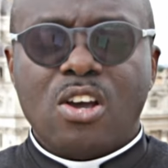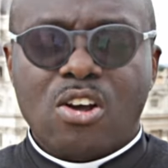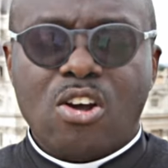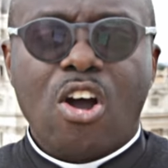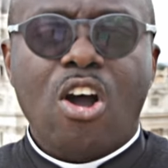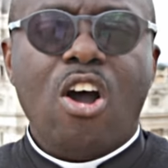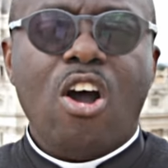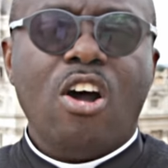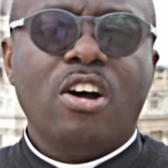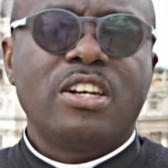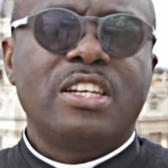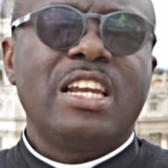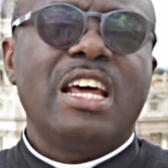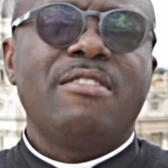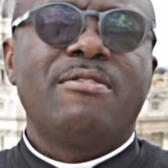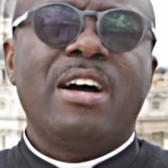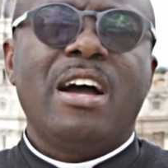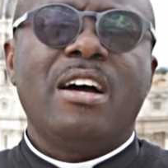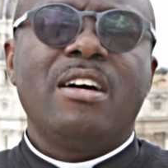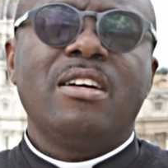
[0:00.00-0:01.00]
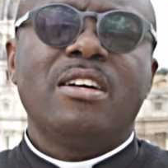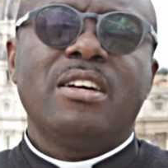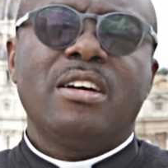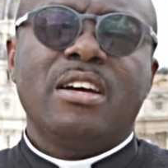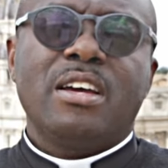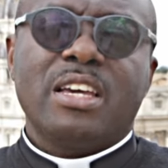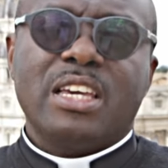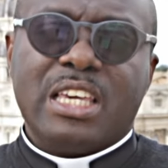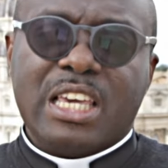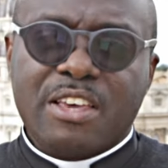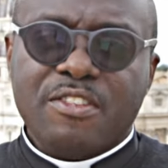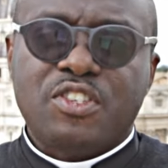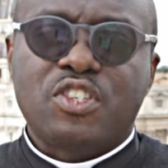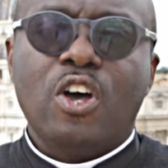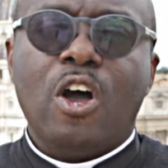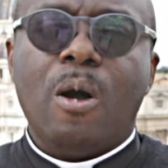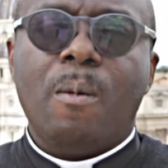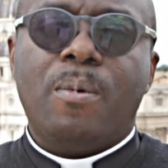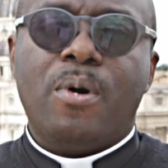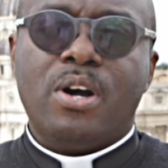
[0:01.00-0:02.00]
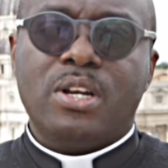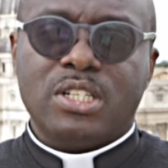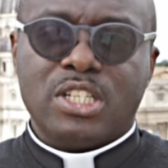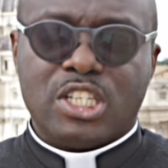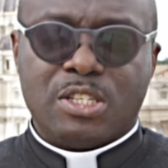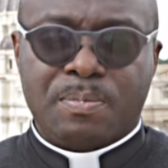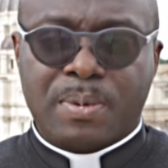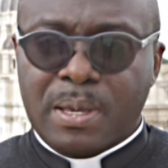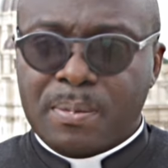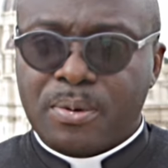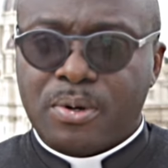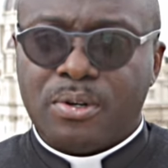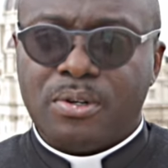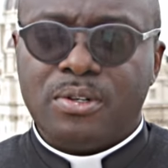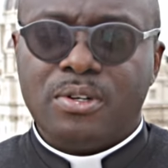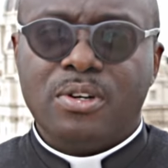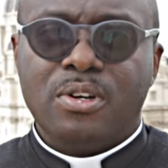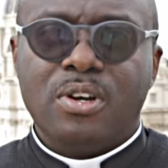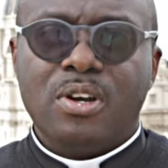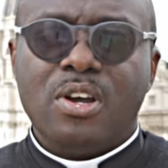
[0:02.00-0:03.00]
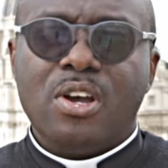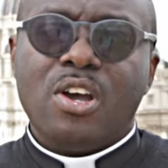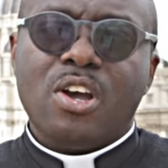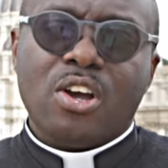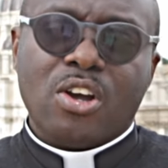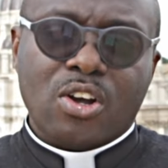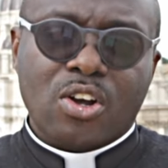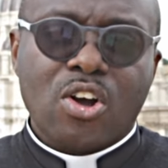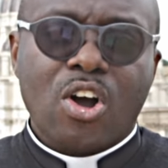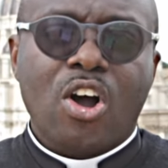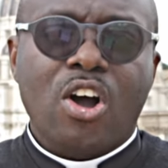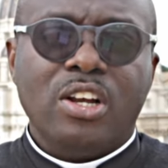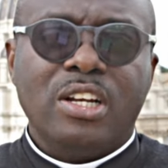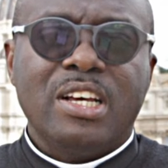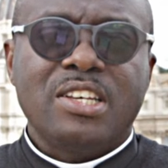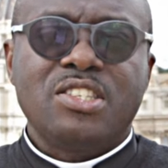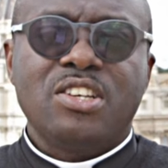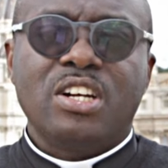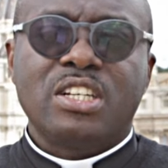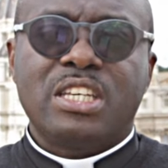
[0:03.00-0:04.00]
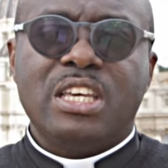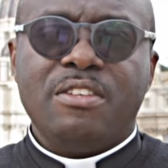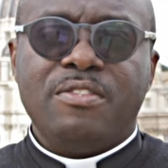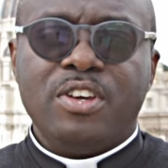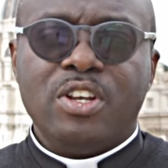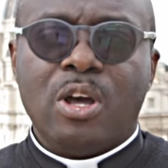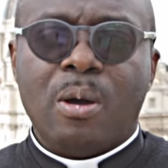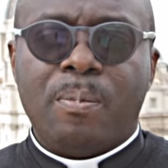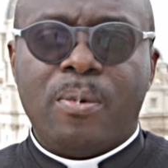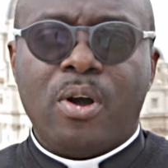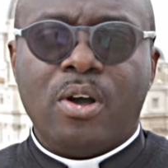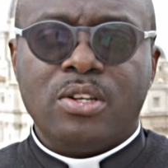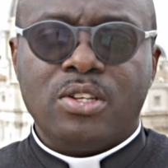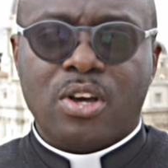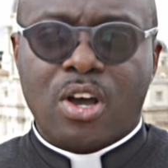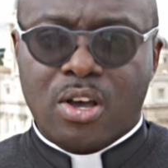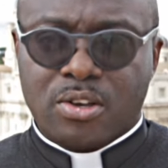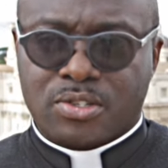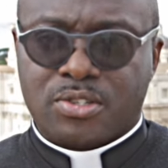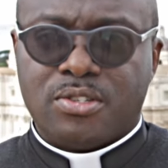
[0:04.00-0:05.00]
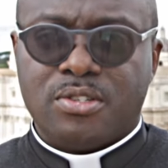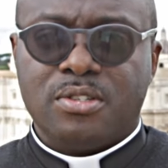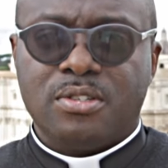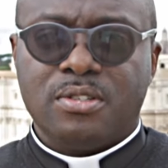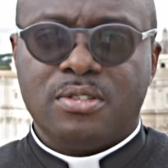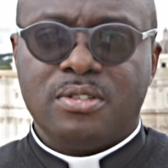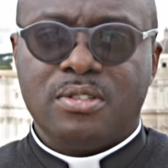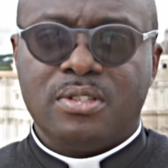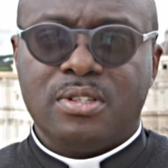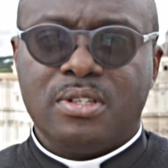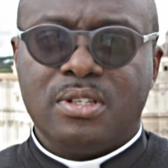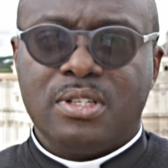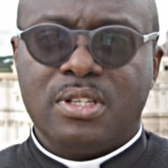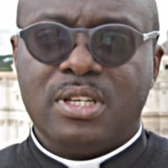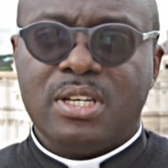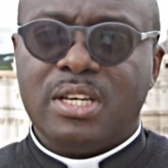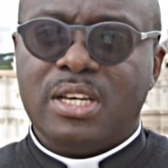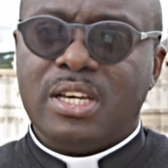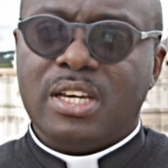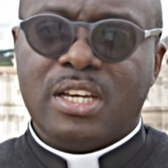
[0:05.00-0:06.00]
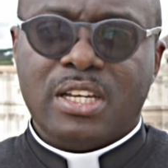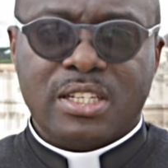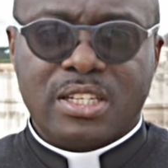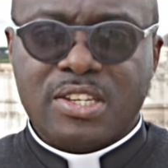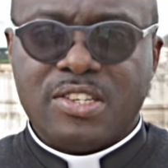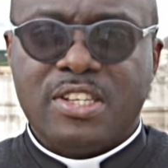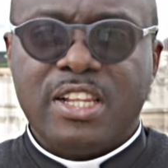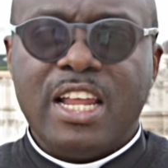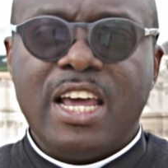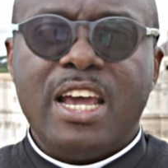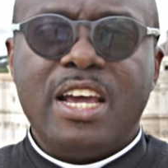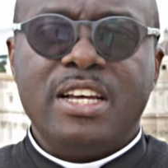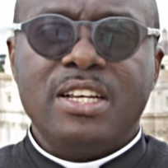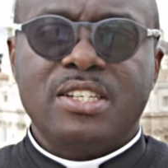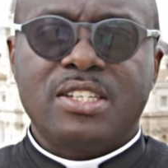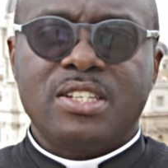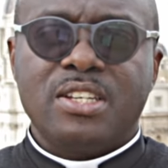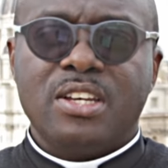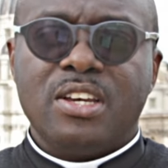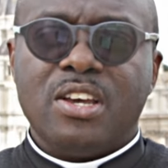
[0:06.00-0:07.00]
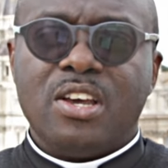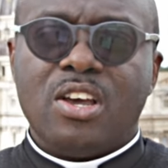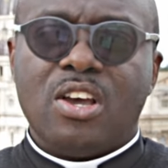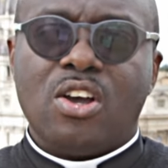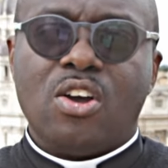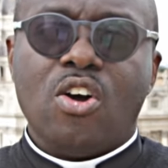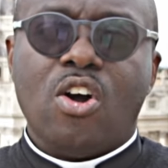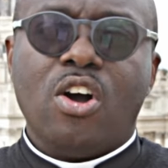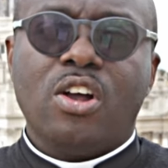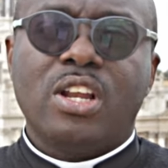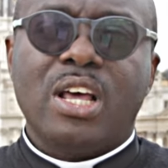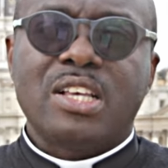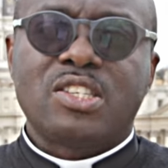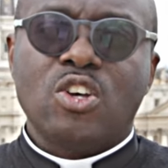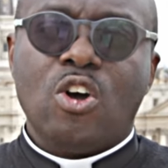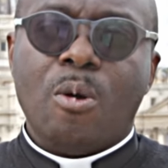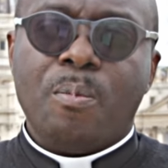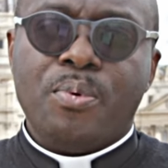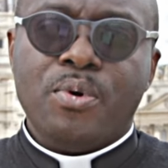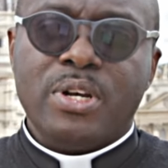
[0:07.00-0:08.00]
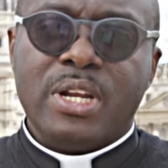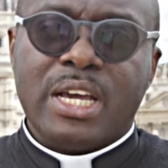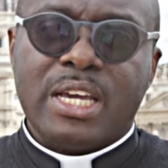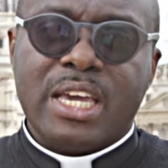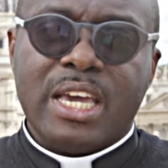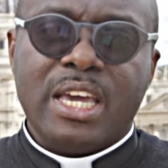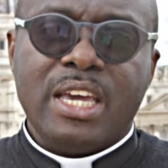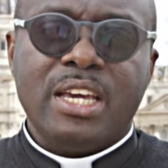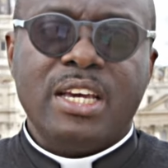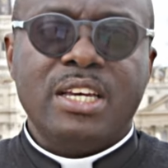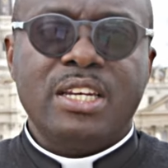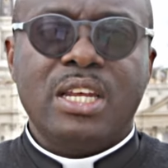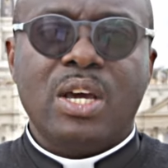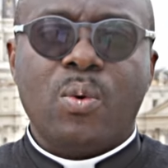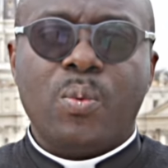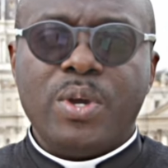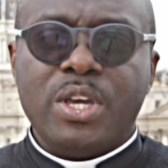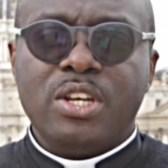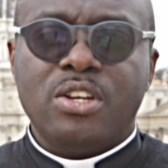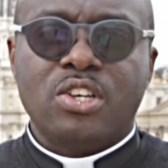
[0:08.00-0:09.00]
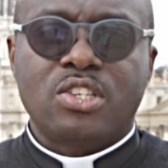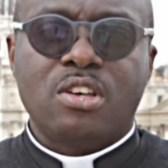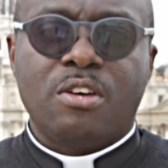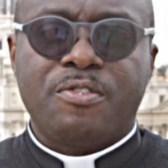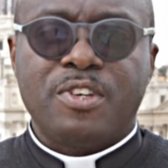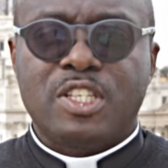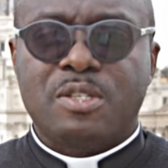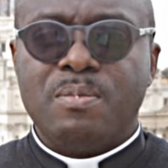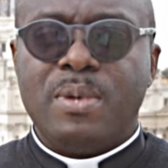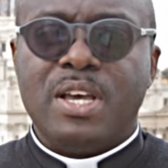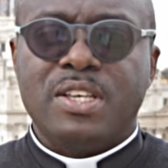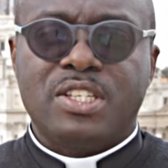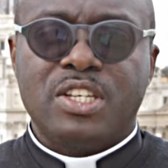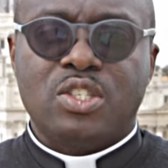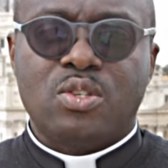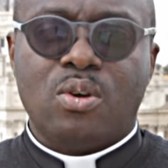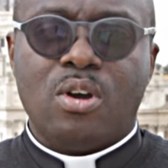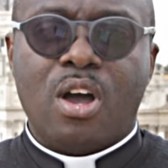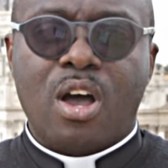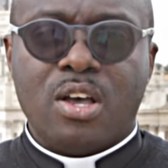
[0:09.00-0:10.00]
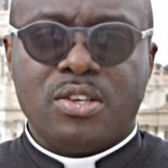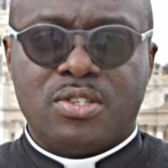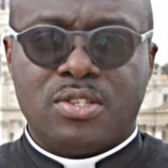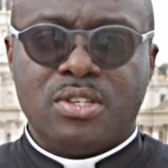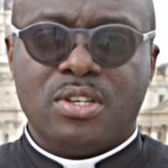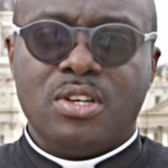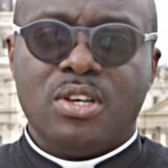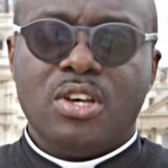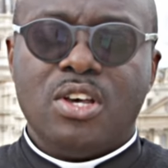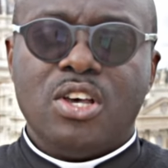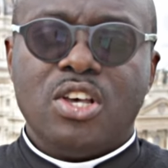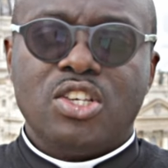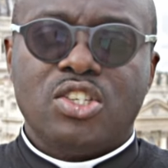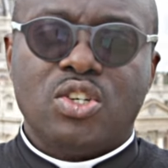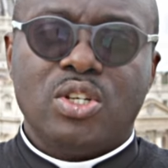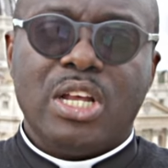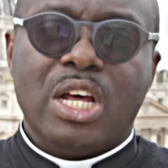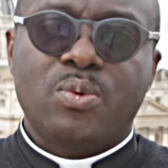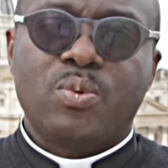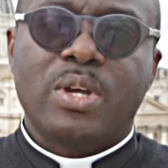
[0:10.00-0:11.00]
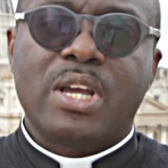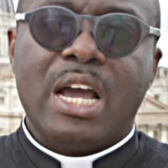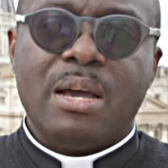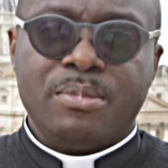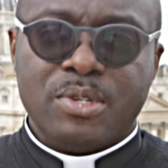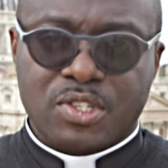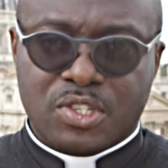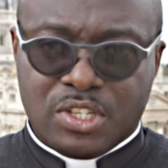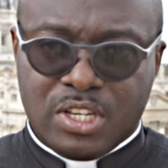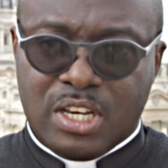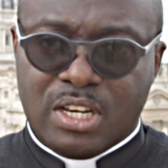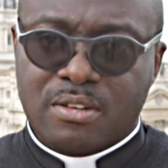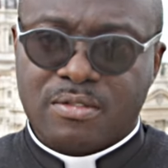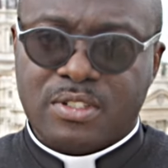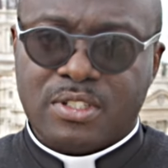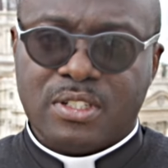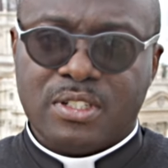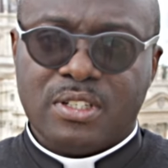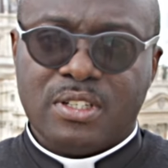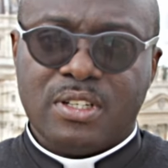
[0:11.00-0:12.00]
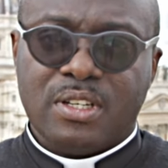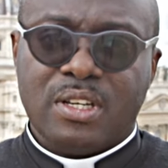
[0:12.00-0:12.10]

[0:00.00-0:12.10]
God never gives up on His people. God has not given up on us. This Lent, God has opened again the windows of His mercy to us so that we can be saved.